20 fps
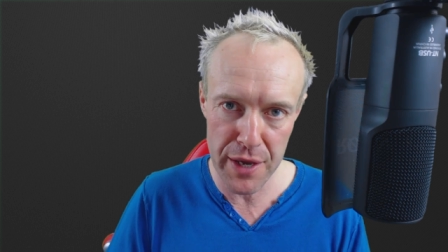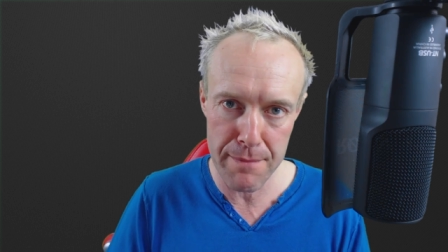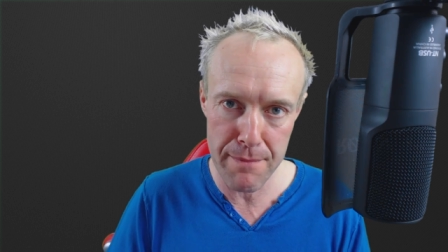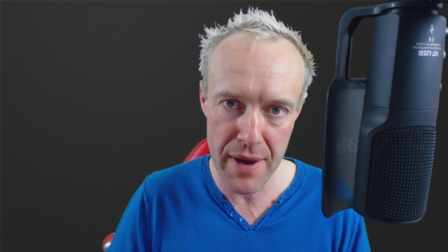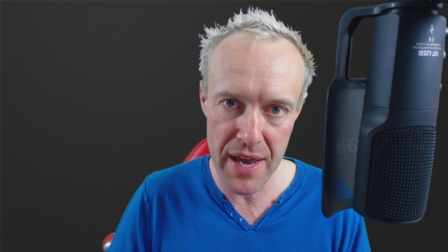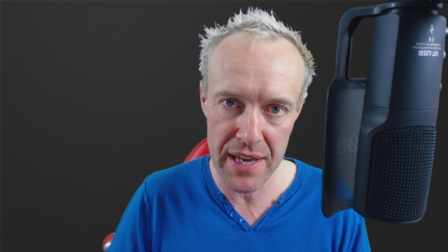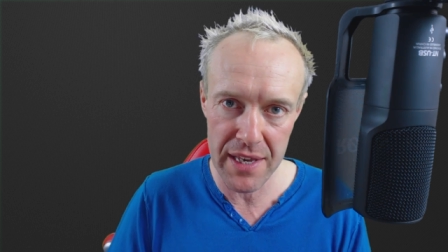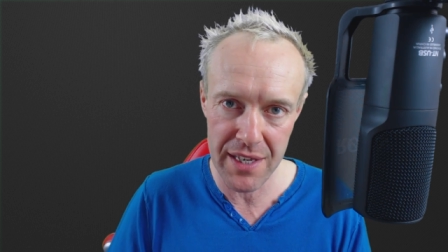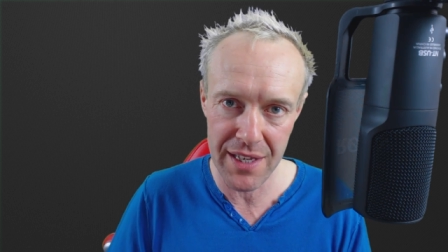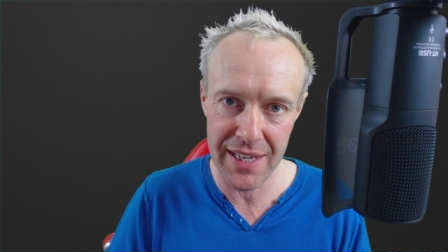they
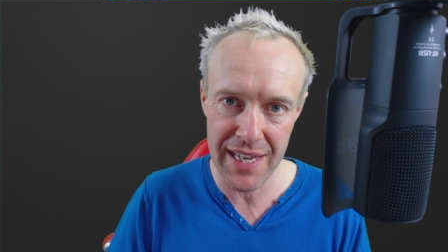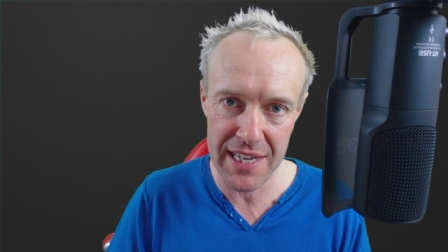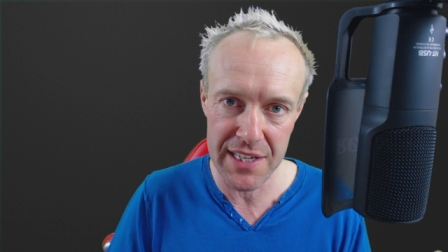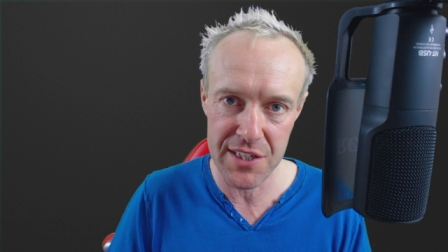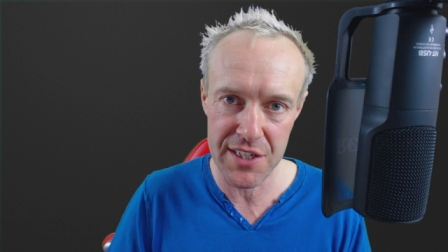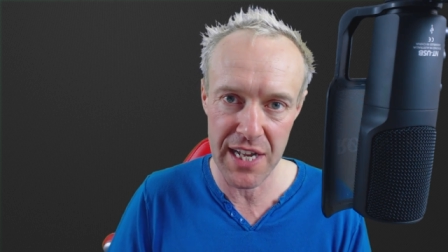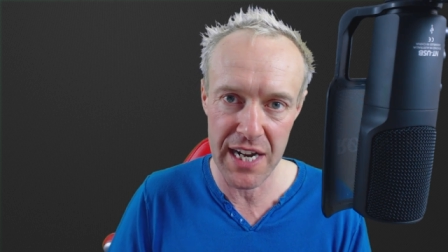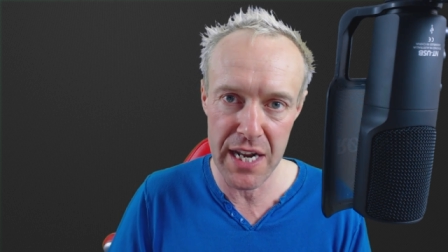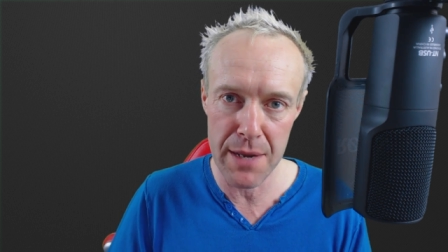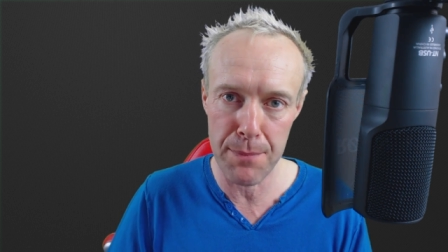make
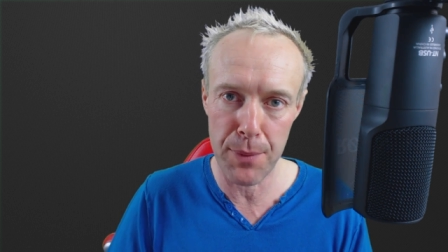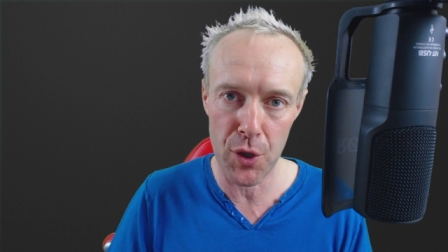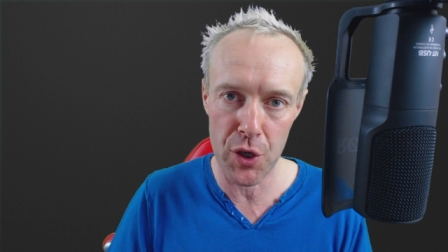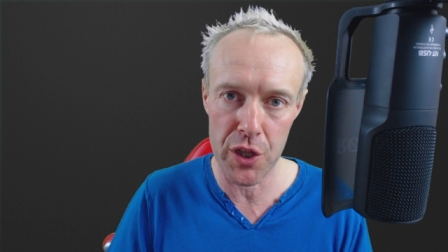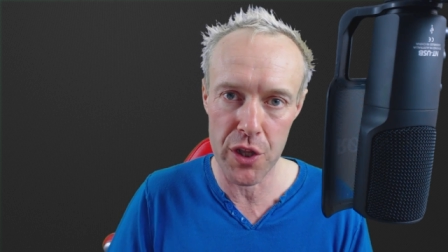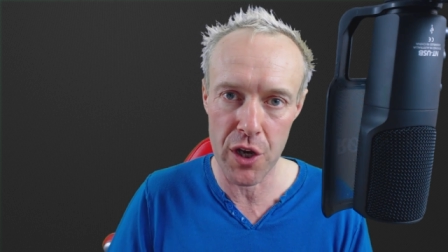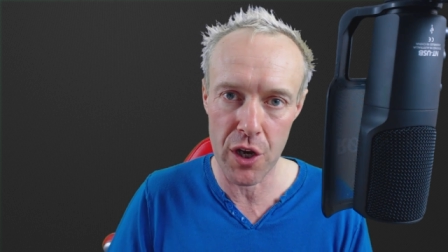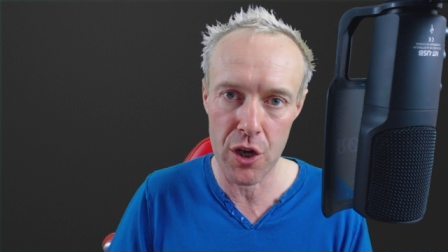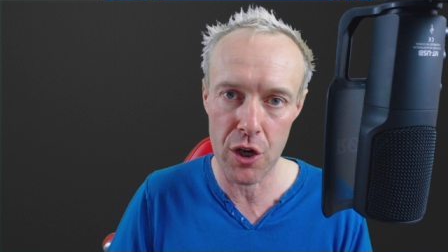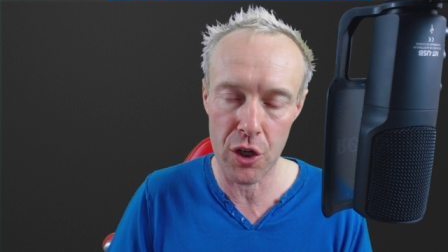against
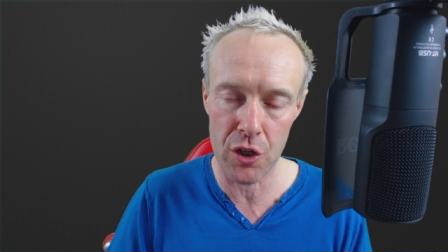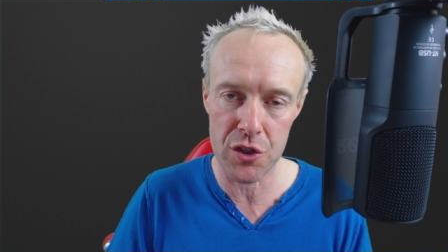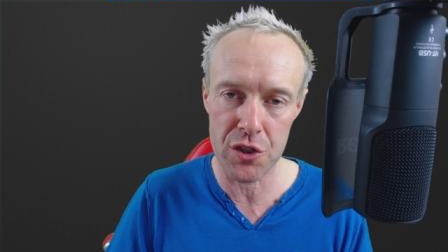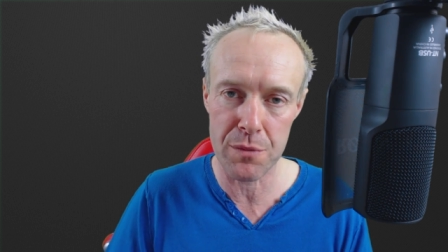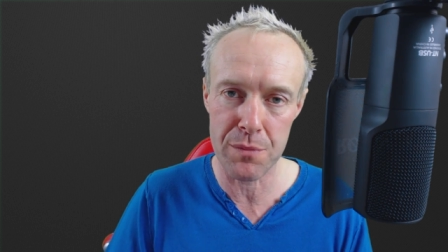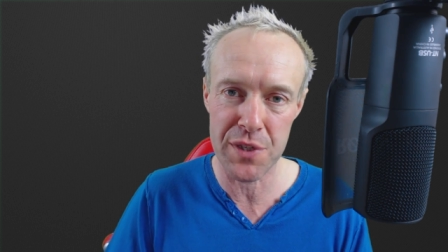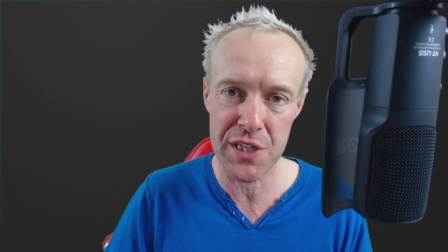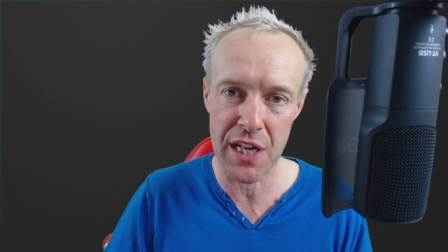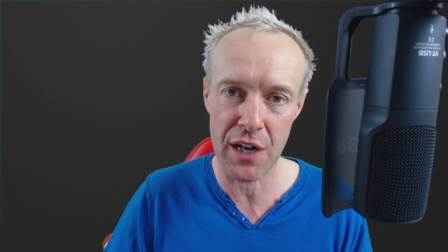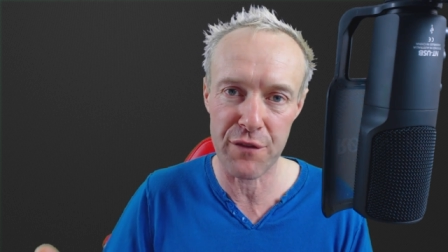anybody that
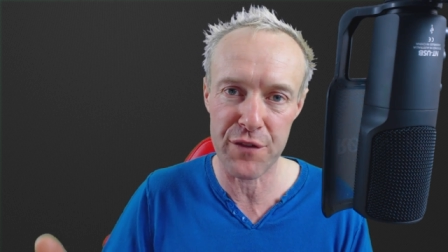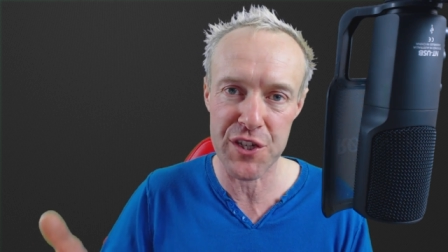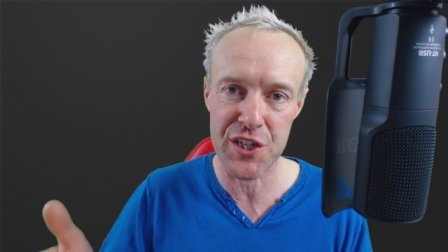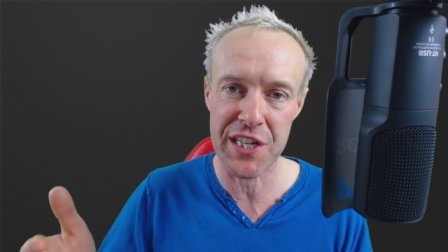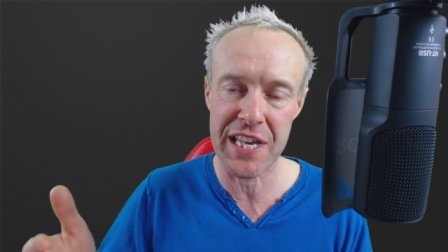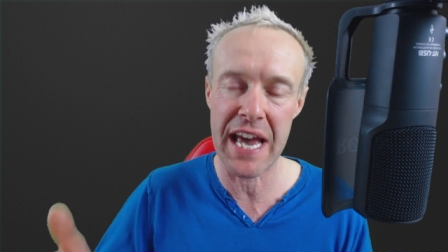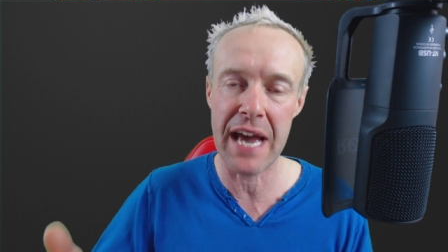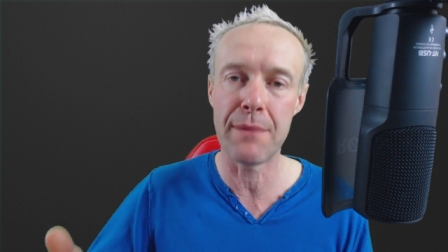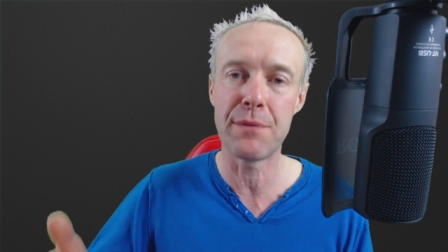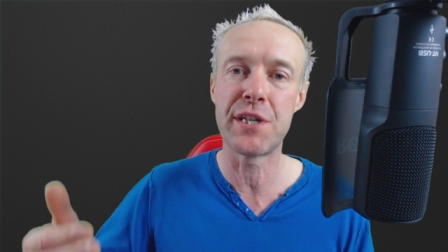calls themselves a
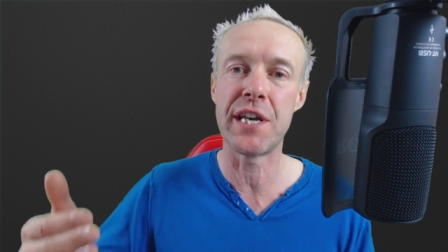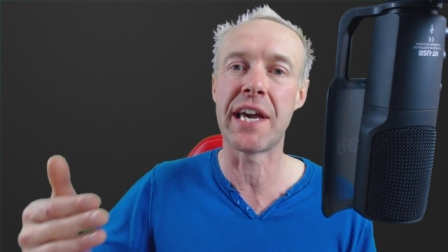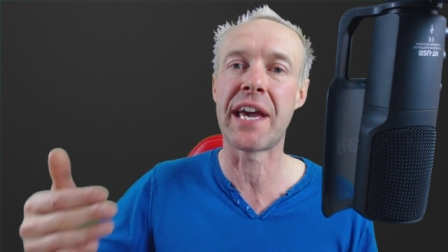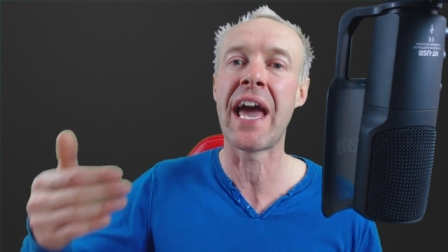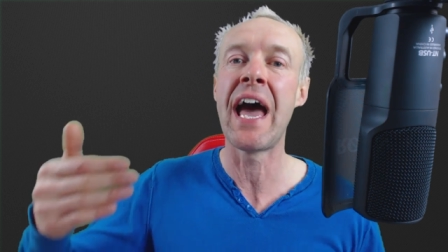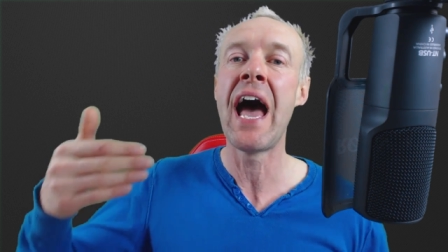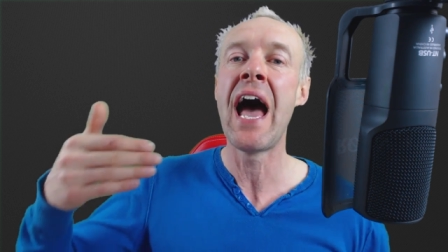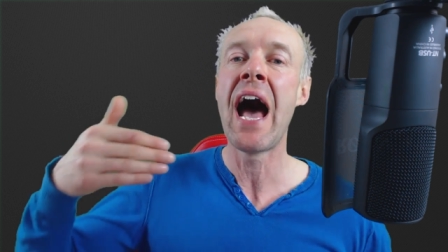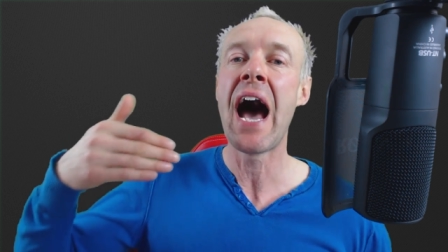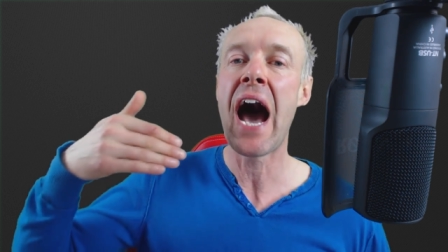
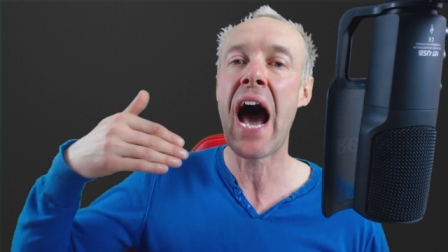skeptic,